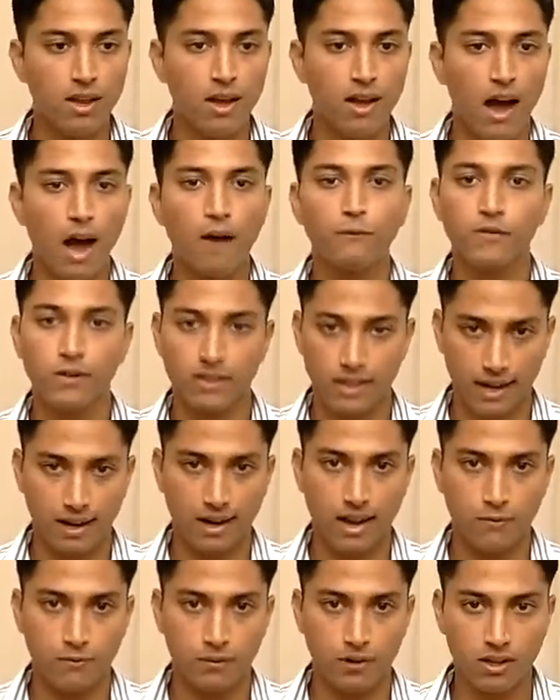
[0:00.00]
After that,
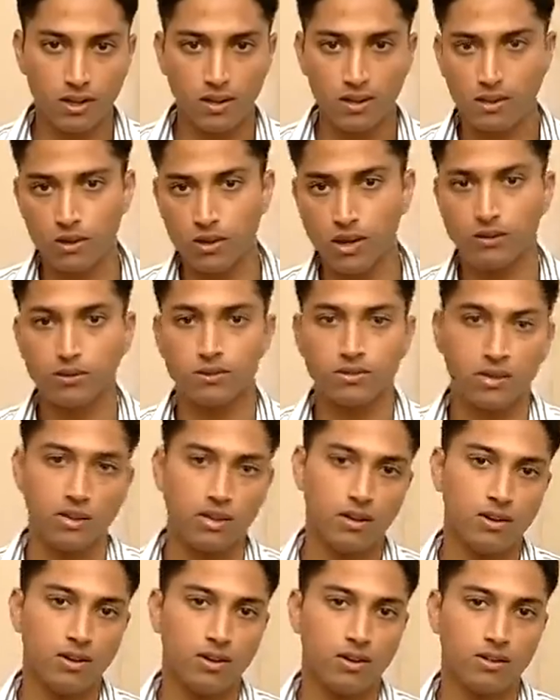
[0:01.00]
after you
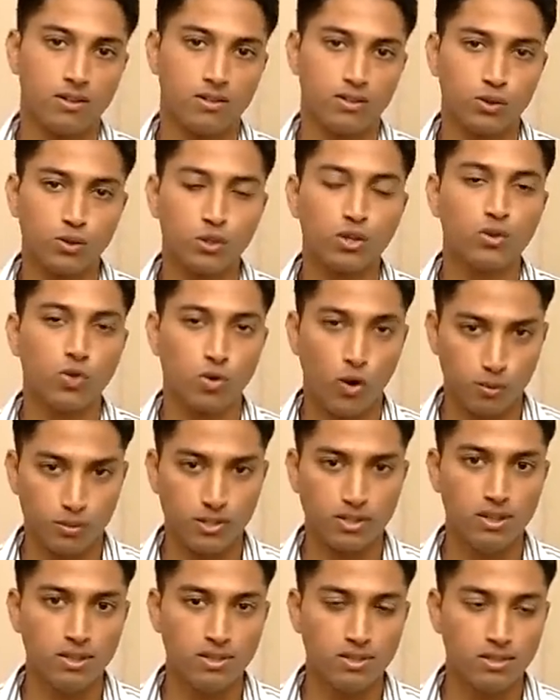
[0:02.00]
have chosen your
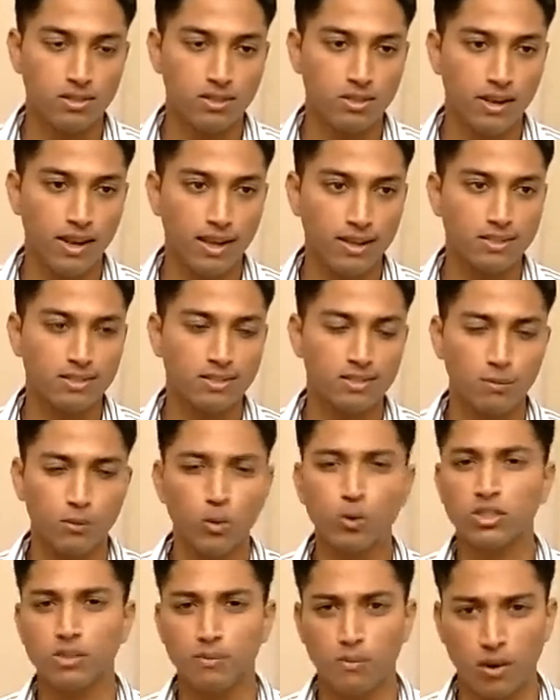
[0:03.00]
optionals, the next
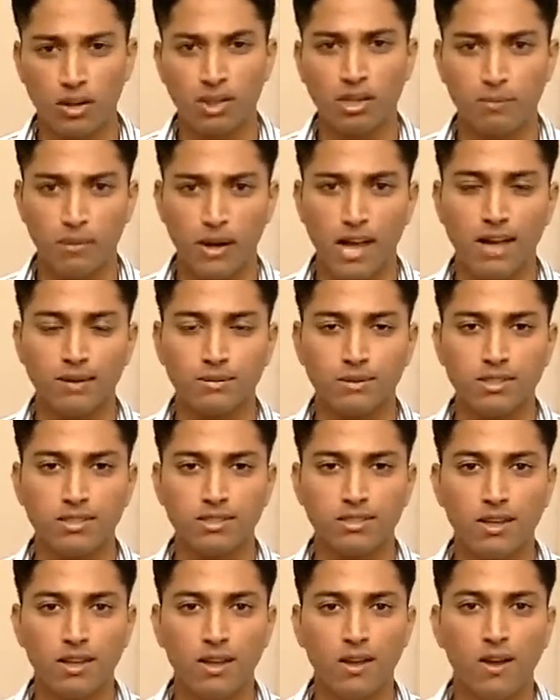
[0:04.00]
most important thing perhaps
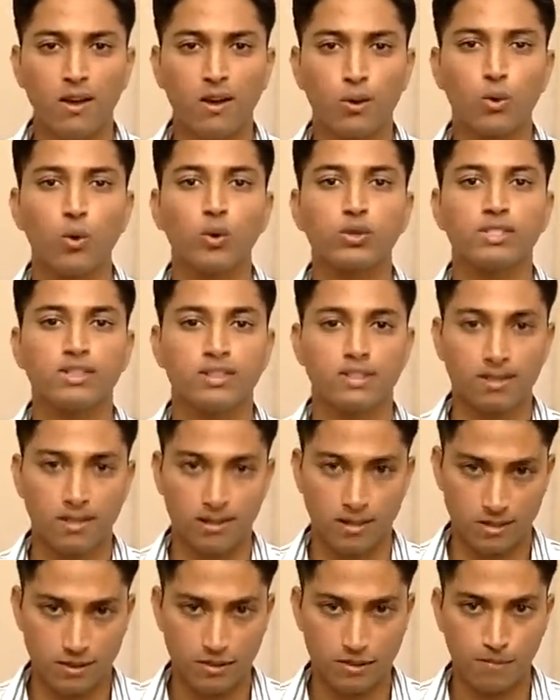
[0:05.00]
is coaching
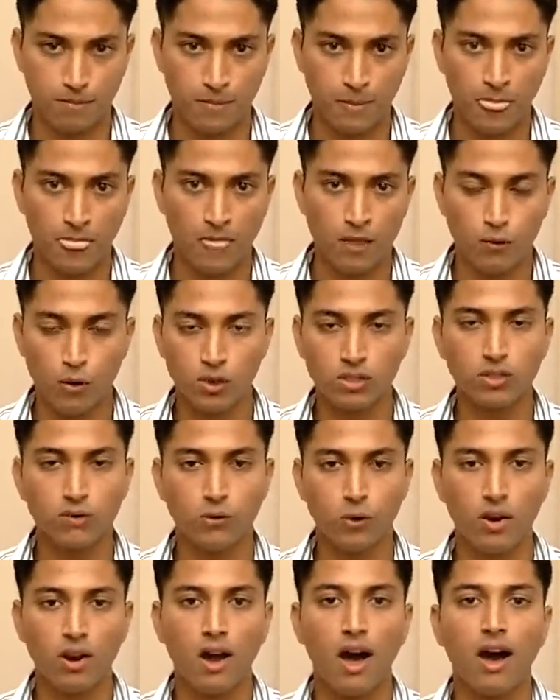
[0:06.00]
centers. First
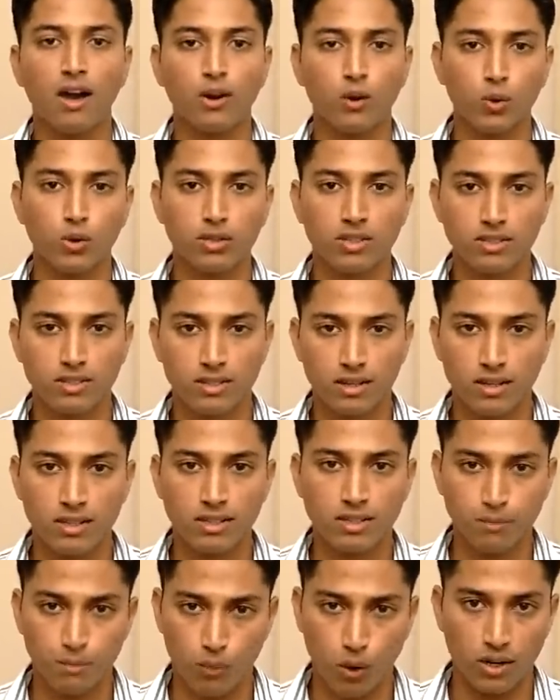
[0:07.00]
of all, are coaching
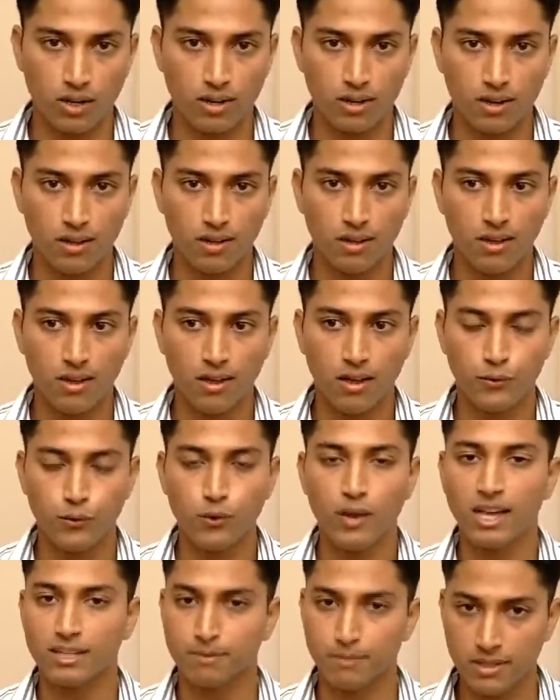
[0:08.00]
centers important? If
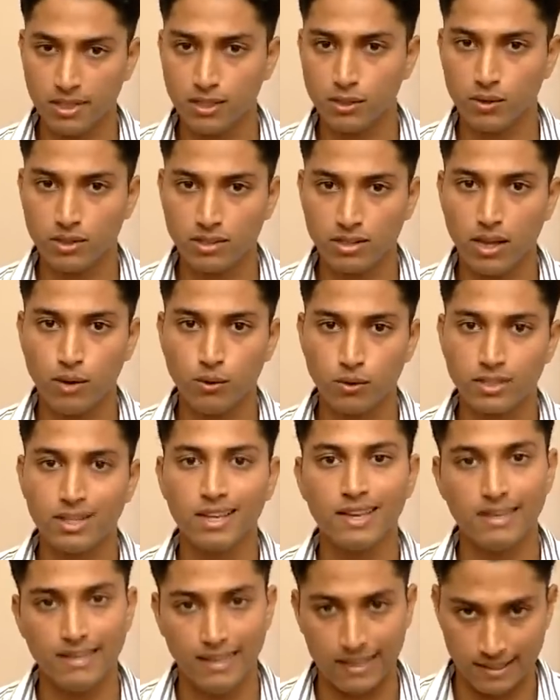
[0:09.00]
you ask me this question, I would
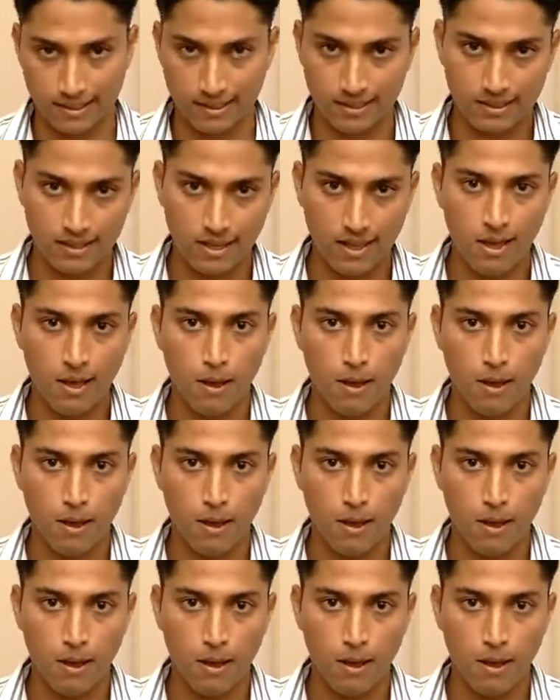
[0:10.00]
say yes.